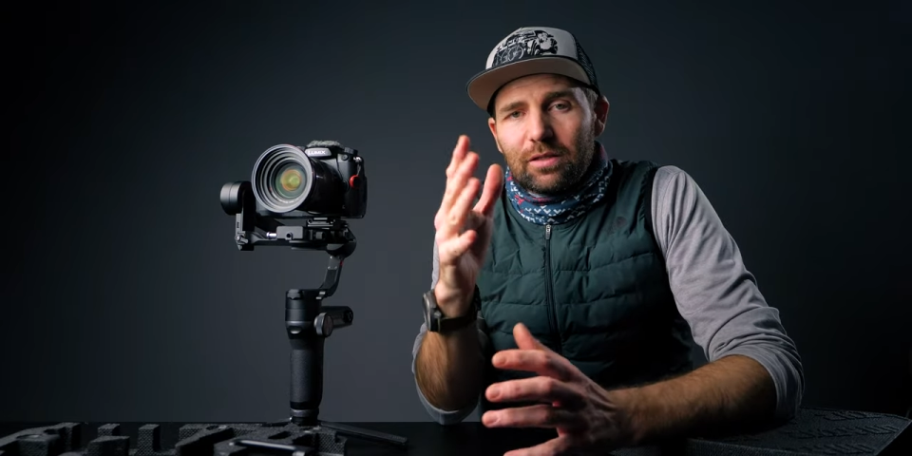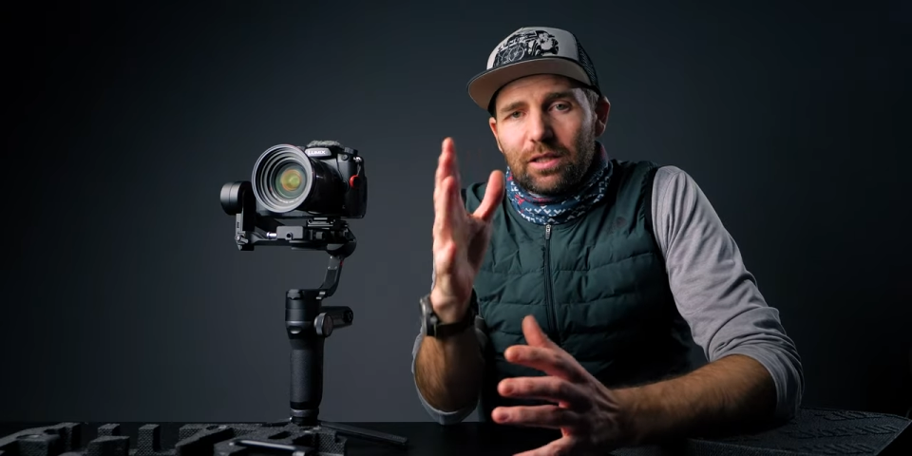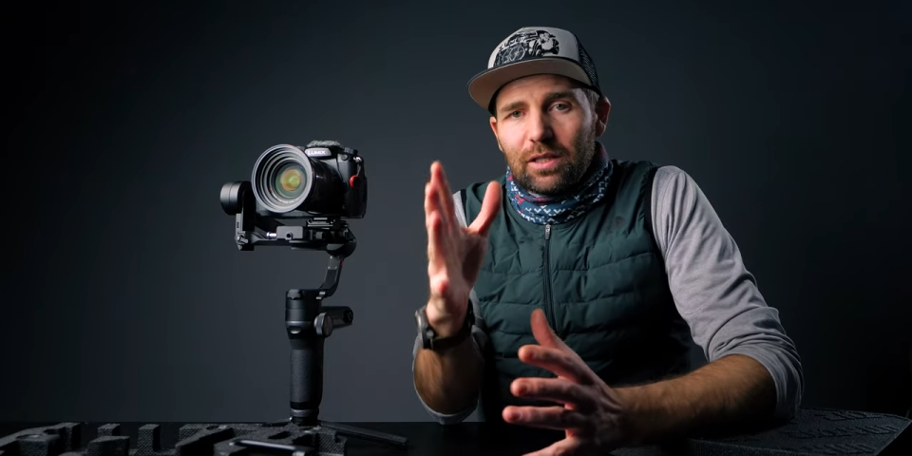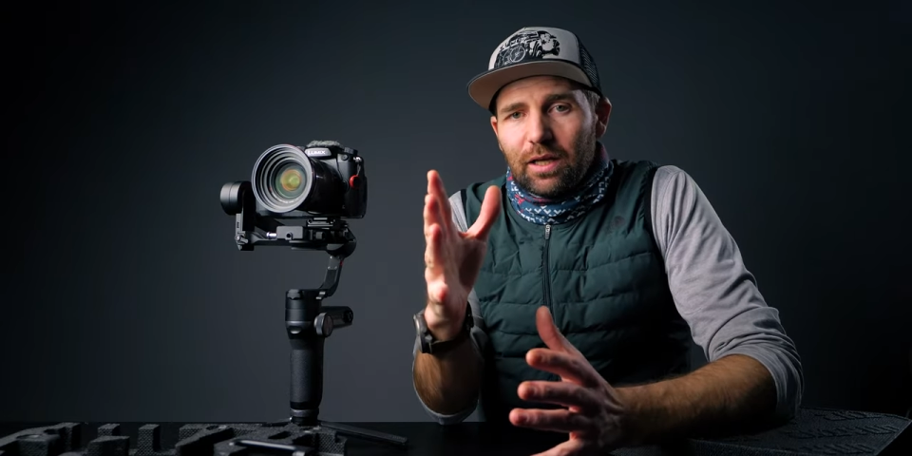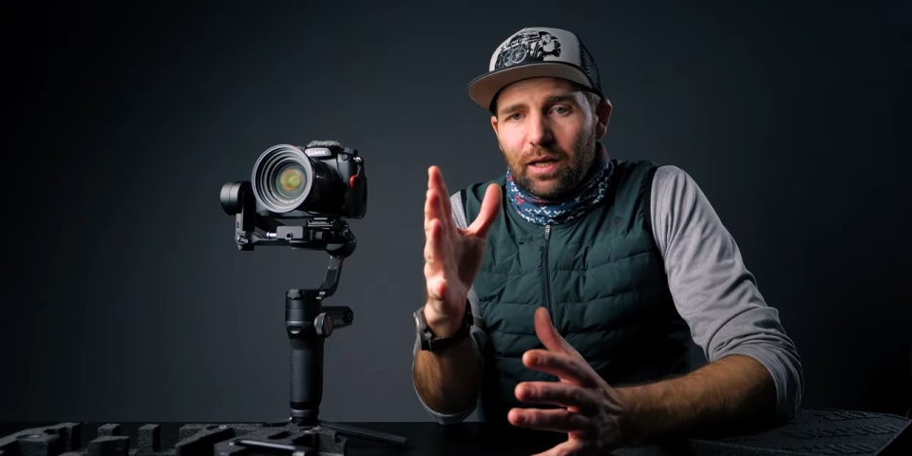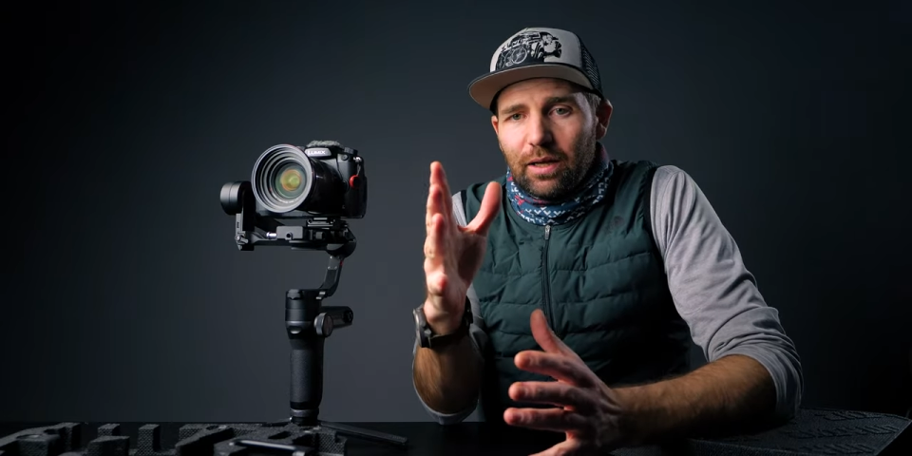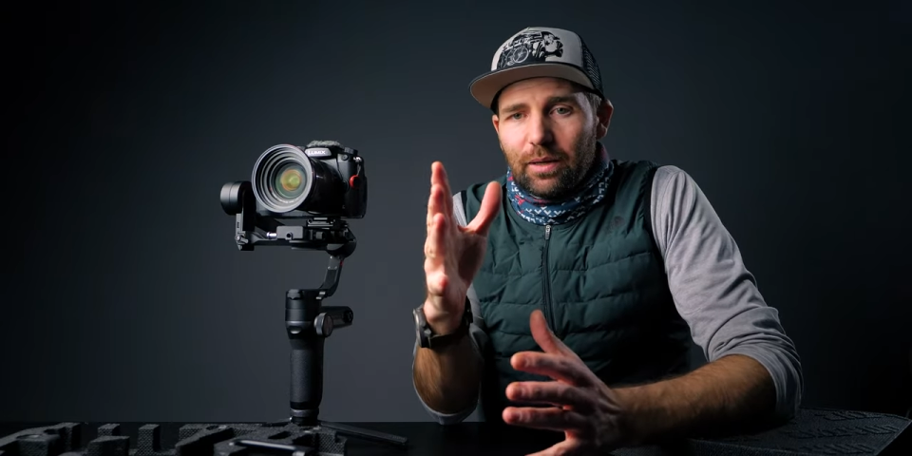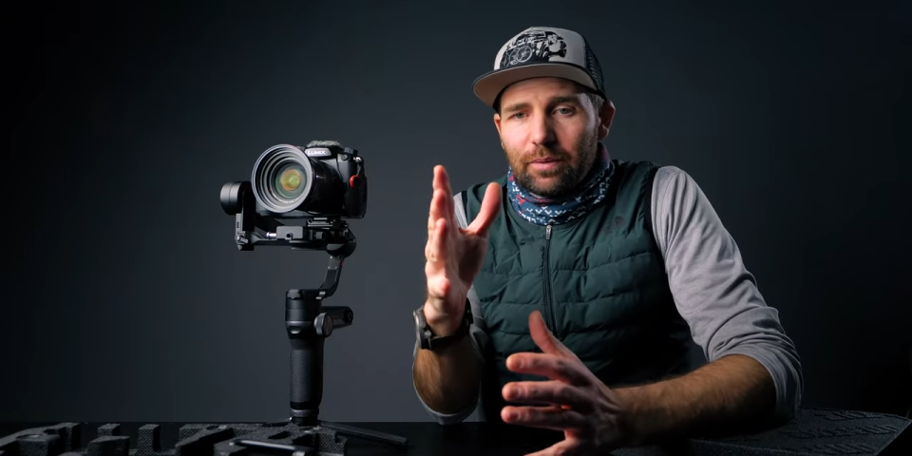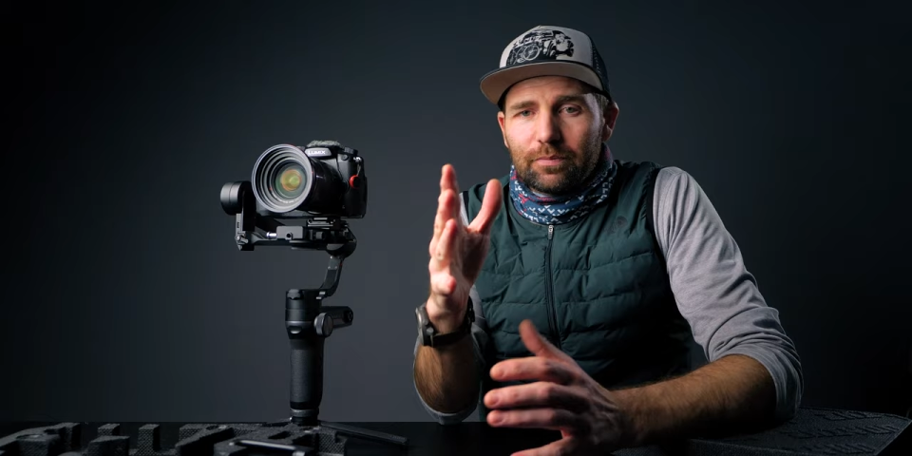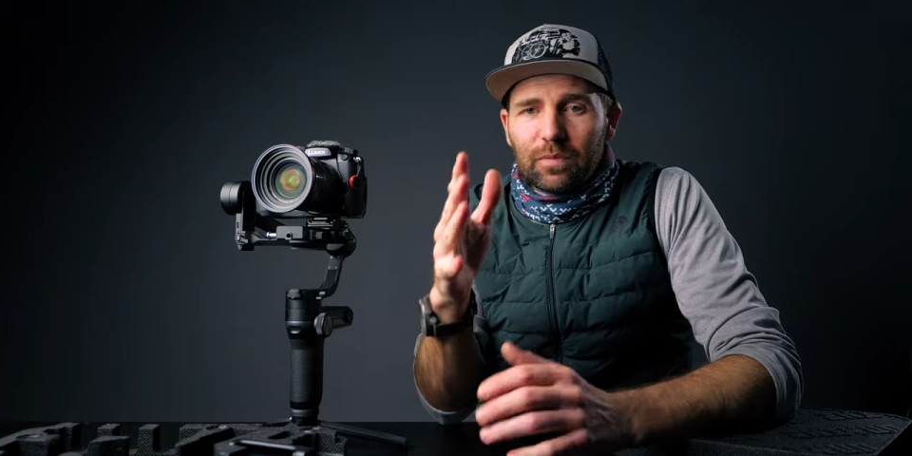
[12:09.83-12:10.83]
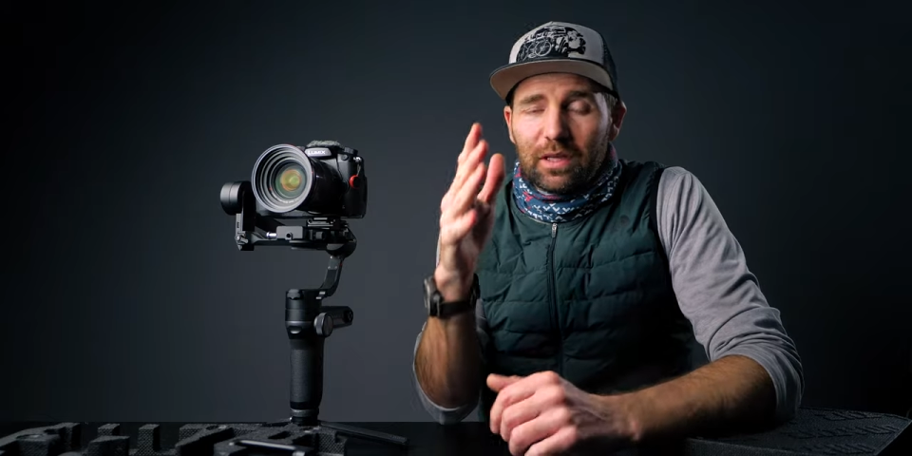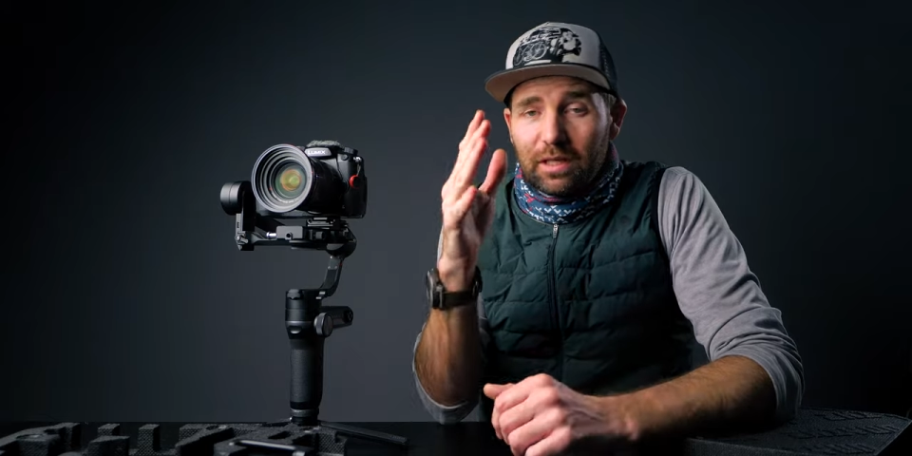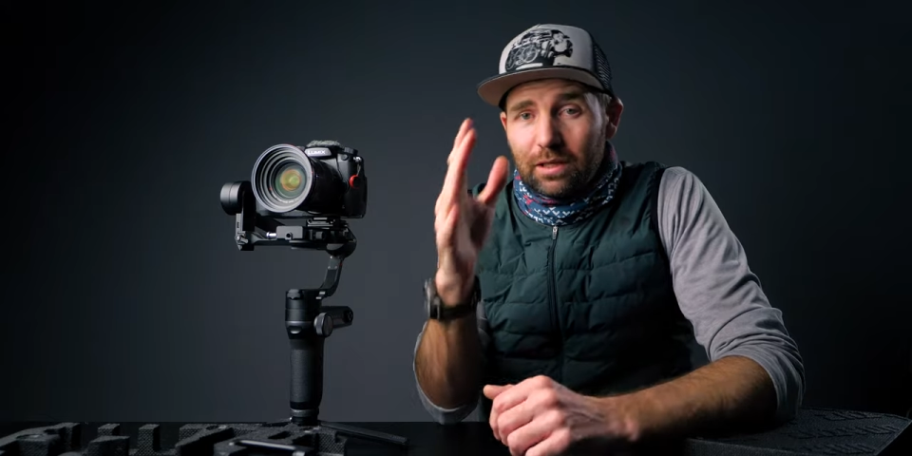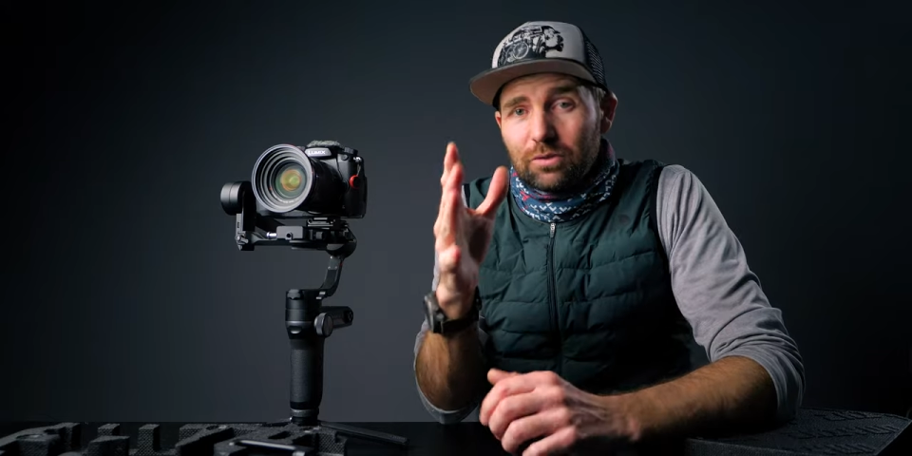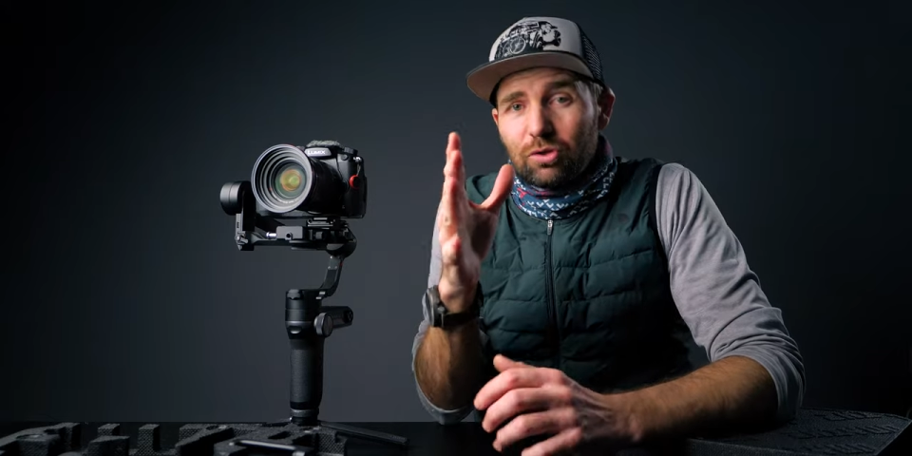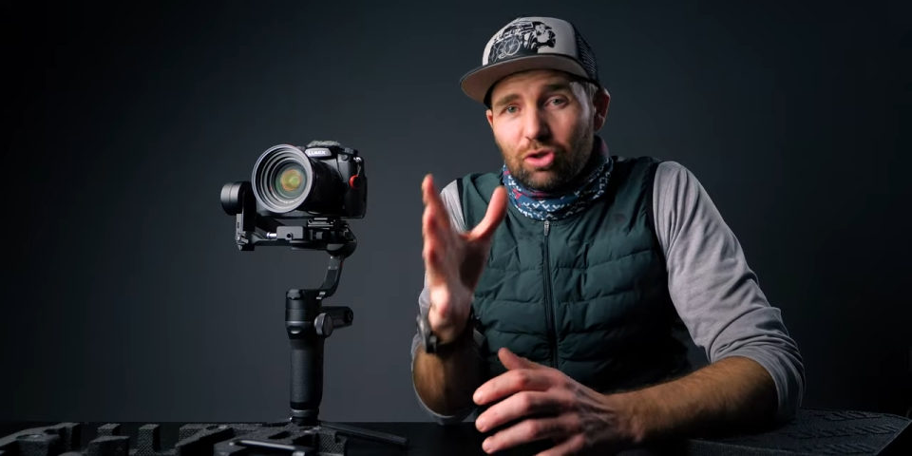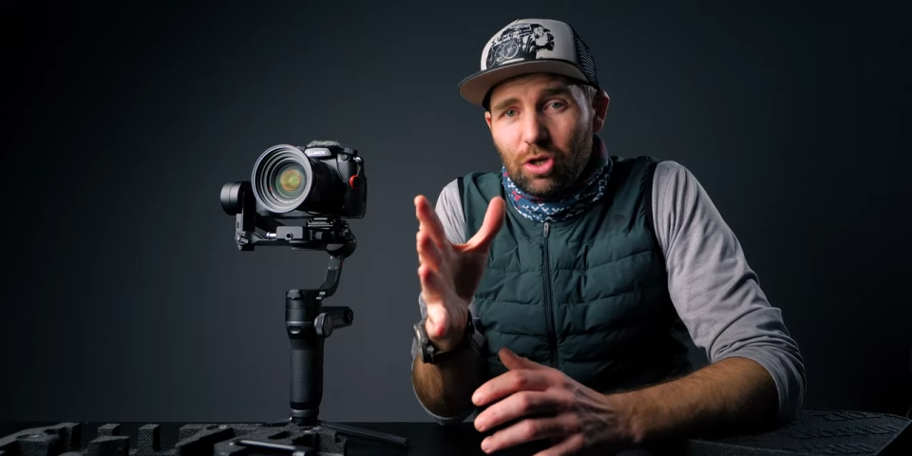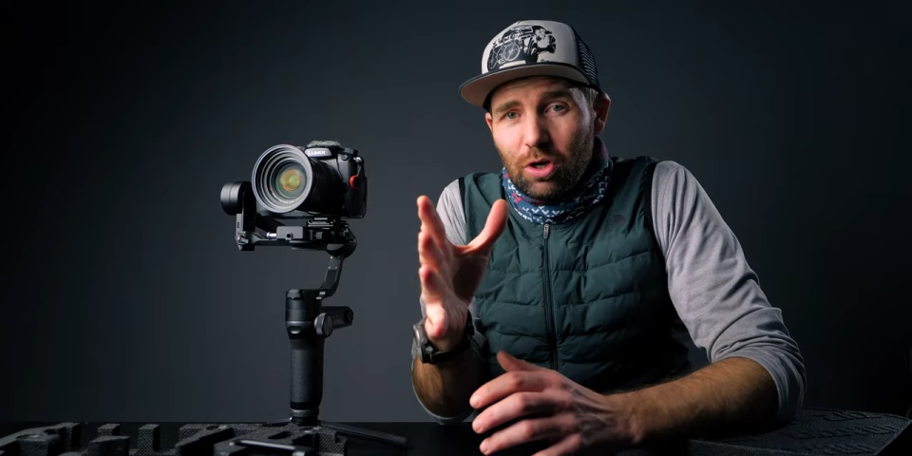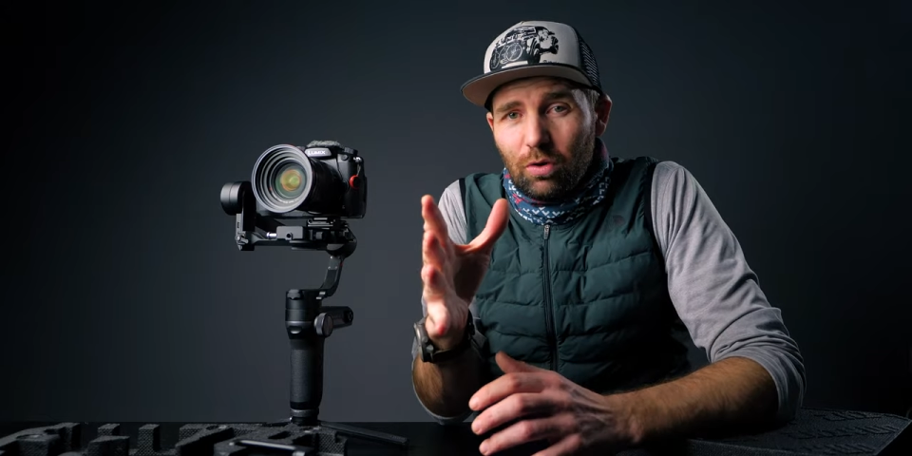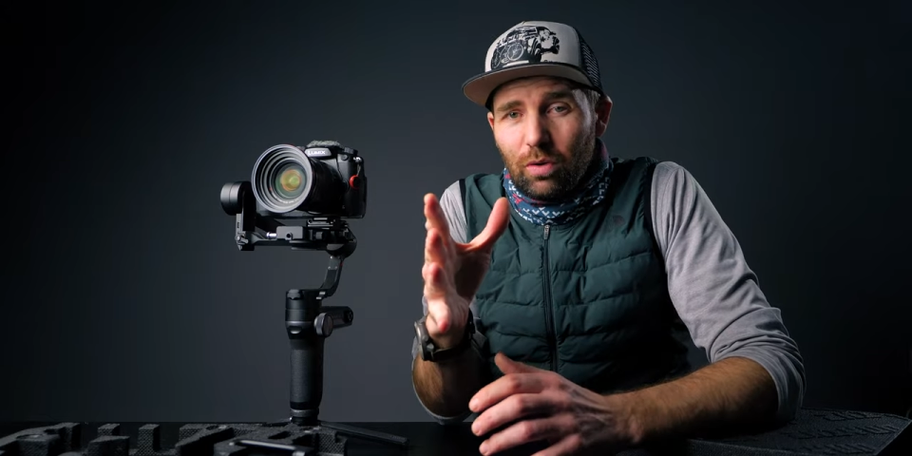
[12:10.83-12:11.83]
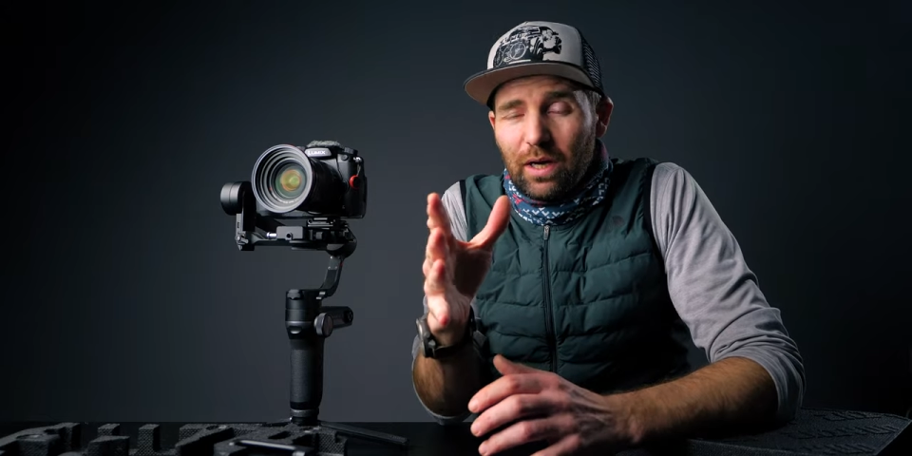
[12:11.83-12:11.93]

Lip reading: the heel to toe,